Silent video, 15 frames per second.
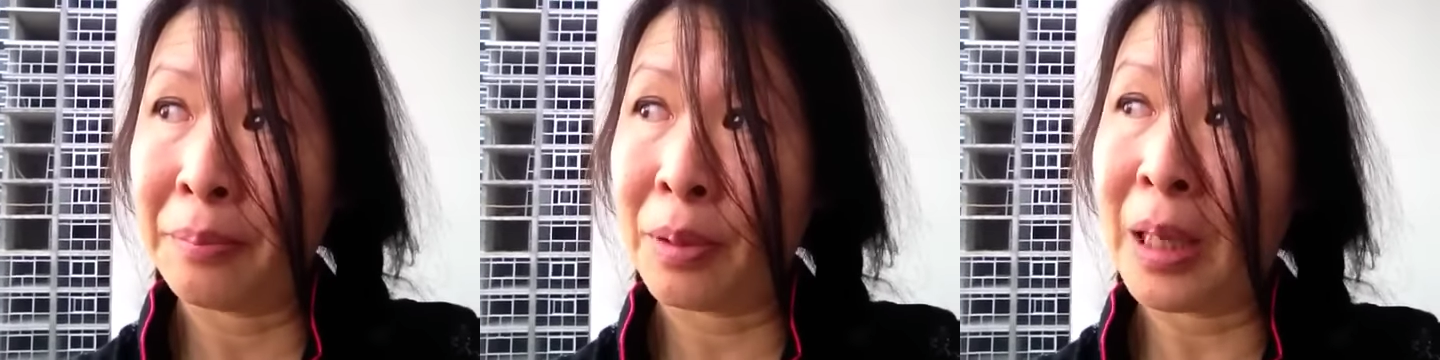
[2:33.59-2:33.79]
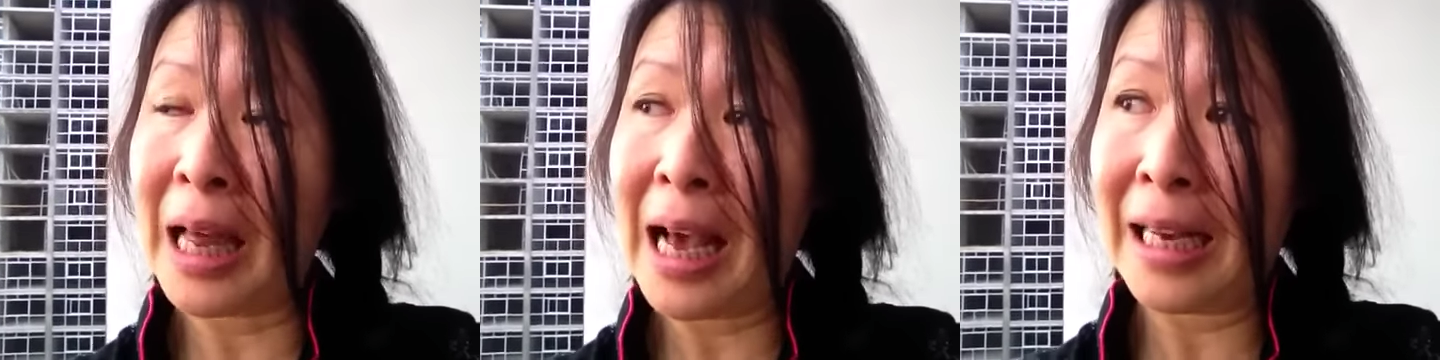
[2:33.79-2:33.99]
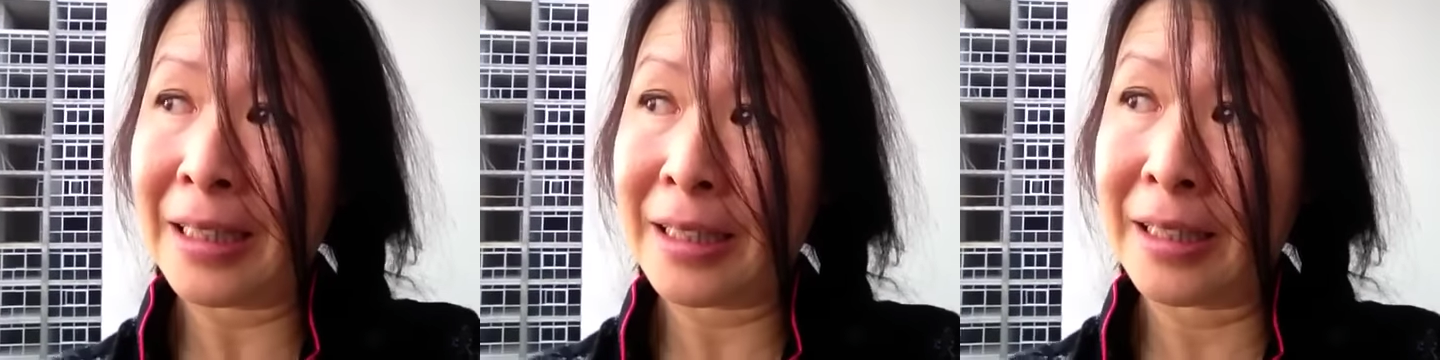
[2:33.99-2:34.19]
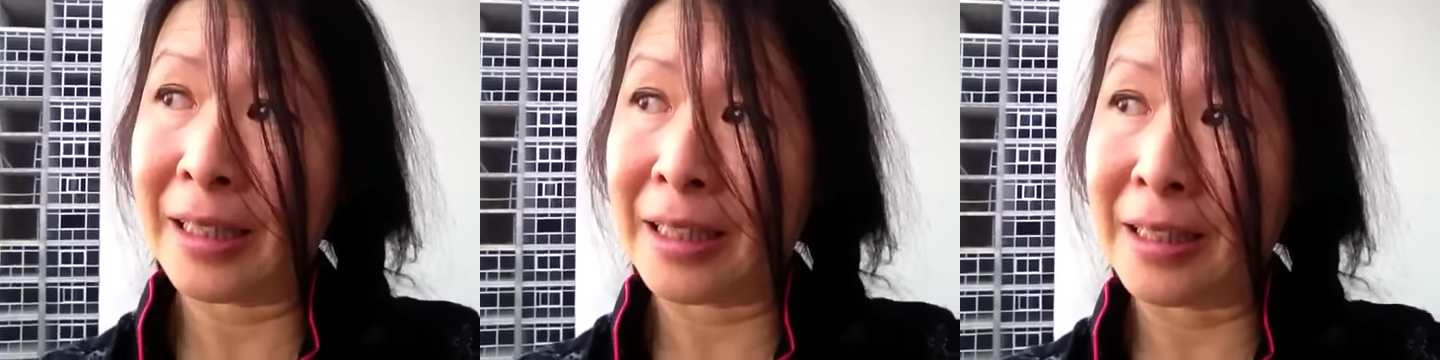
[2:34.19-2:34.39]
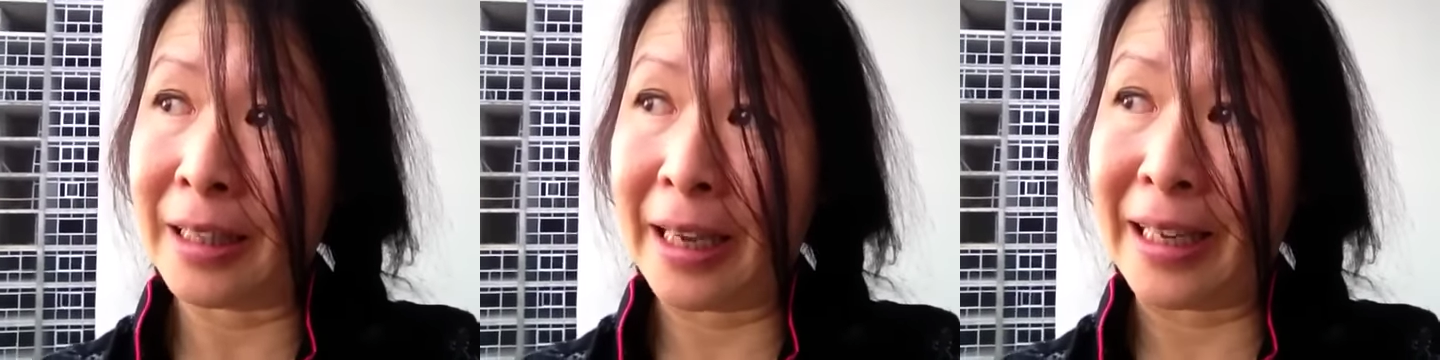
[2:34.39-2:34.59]
plastic
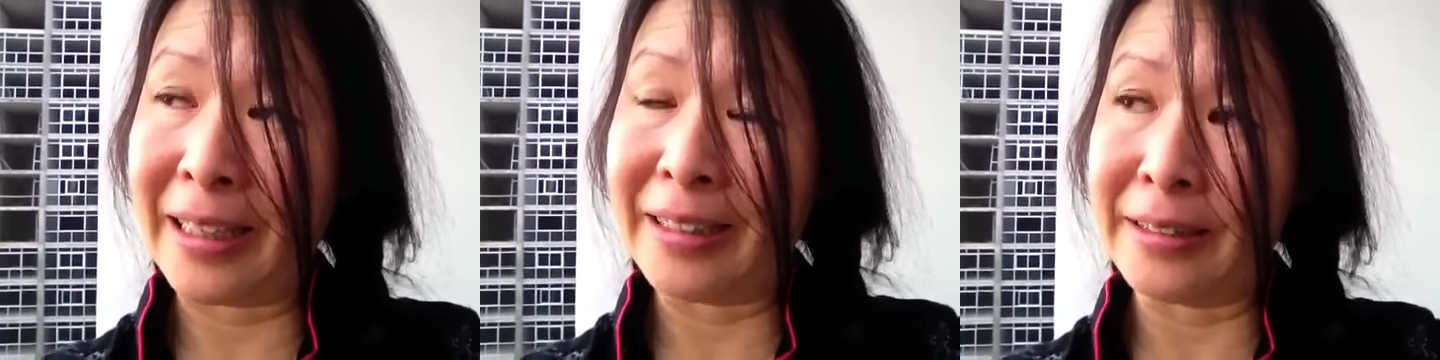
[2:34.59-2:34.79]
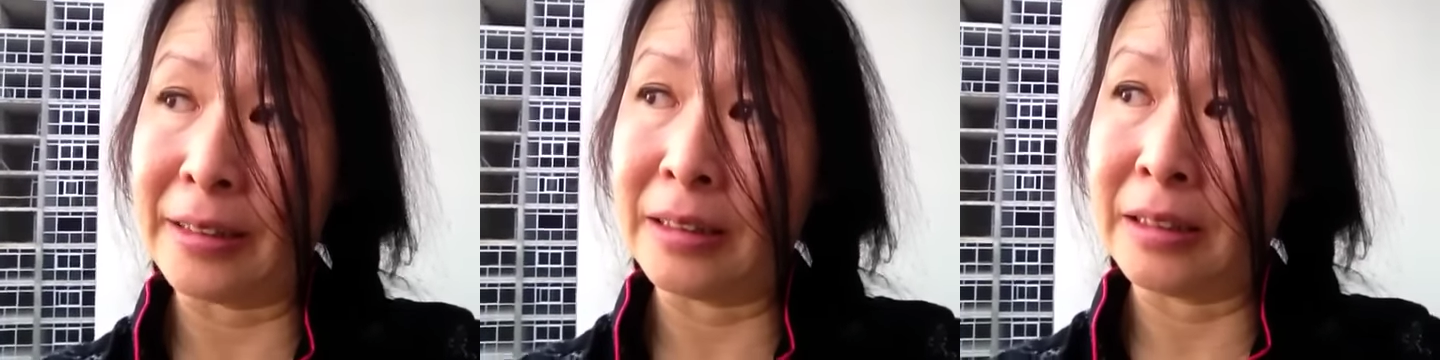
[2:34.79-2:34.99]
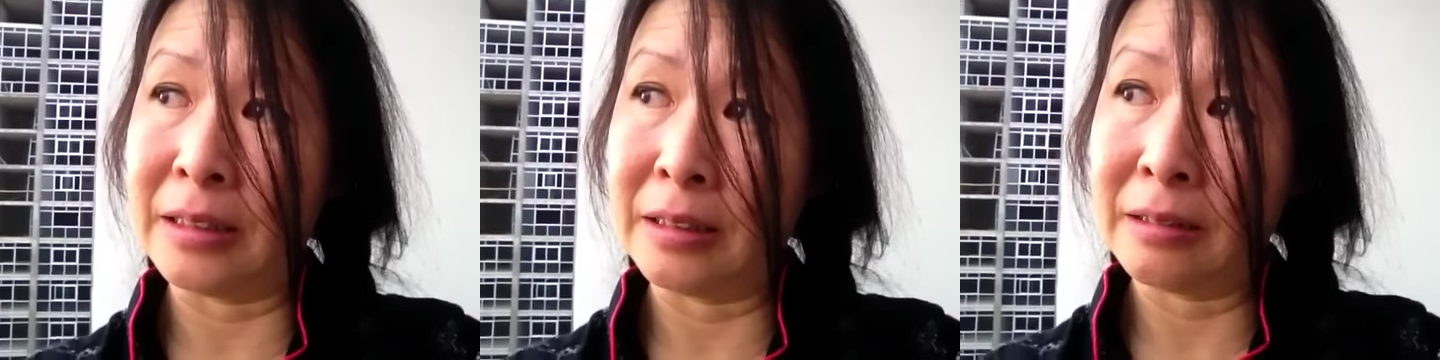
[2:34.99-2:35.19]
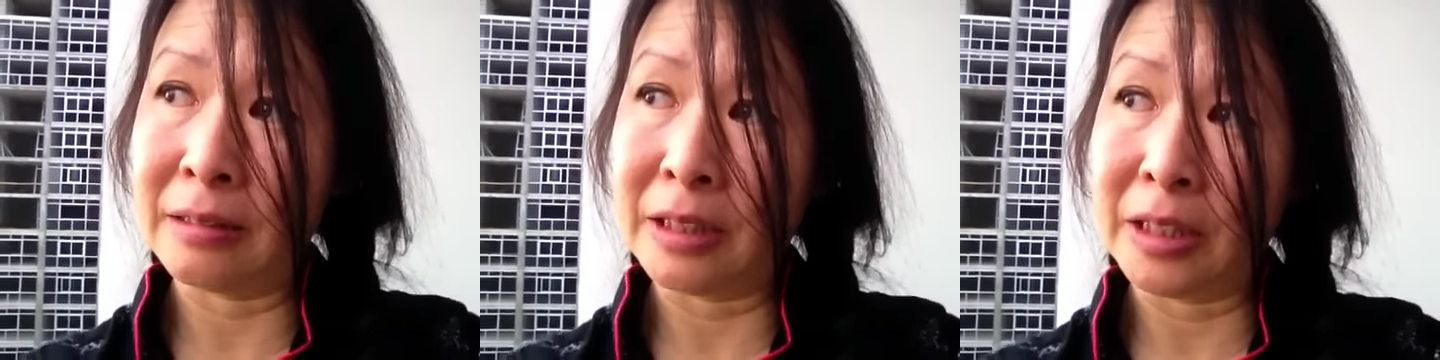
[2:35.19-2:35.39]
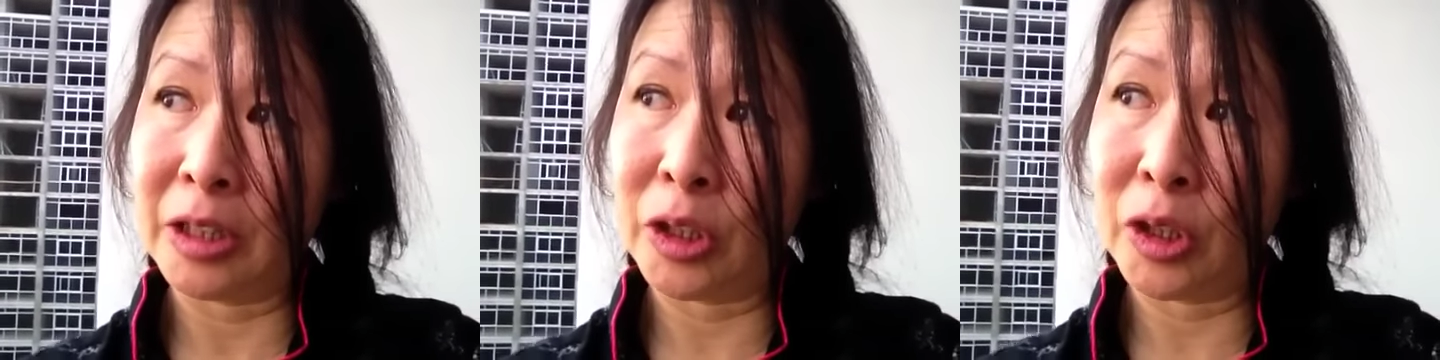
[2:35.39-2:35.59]
laden,
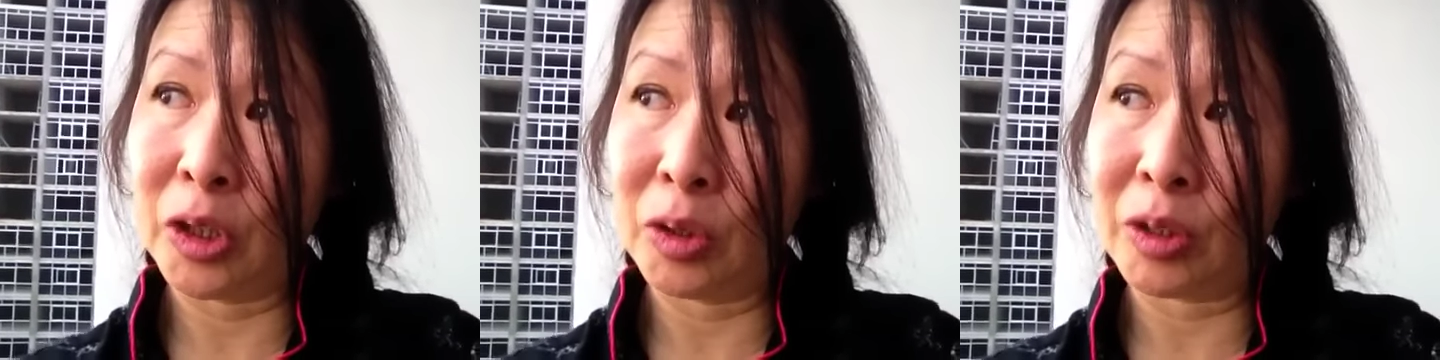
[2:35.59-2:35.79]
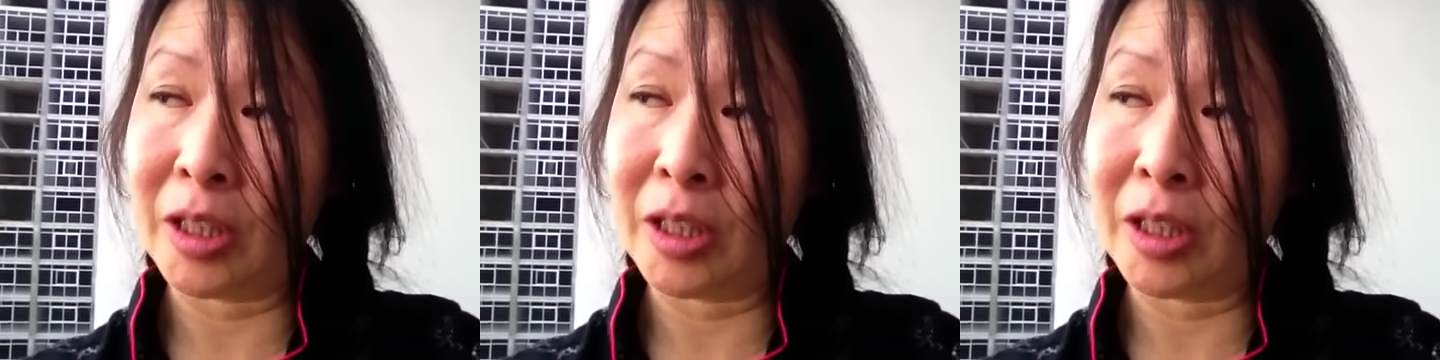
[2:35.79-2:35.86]
you know,